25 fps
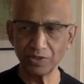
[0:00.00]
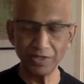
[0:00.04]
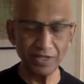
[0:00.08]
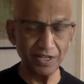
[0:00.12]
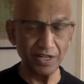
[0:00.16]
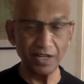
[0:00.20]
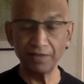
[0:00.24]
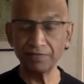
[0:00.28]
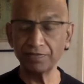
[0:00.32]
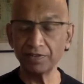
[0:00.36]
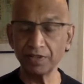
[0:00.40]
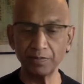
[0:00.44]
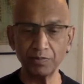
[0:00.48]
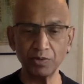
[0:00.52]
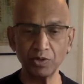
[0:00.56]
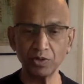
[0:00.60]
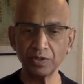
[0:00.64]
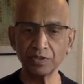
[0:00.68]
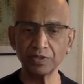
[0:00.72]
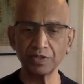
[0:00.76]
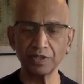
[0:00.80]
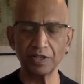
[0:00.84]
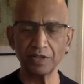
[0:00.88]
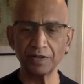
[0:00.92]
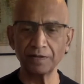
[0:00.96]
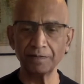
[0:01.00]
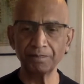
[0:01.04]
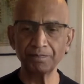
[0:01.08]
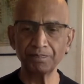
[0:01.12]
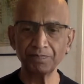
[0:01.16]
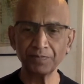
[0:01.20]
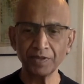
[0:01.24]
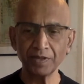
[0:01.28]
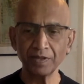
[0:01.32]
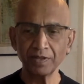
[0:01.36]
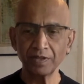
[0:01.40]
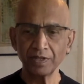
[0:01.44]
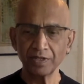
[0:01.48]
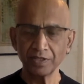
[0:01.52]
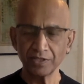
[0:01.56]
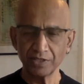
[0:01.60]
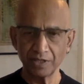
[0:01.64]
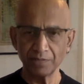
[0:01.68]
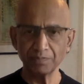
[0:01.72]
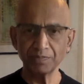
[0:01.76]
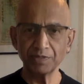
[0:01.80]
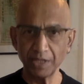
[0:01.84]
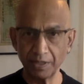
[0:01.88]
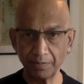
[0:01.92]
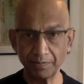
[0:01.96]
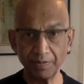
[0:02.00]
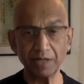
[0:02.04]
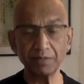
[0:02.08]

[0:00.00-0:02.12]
And after about some time,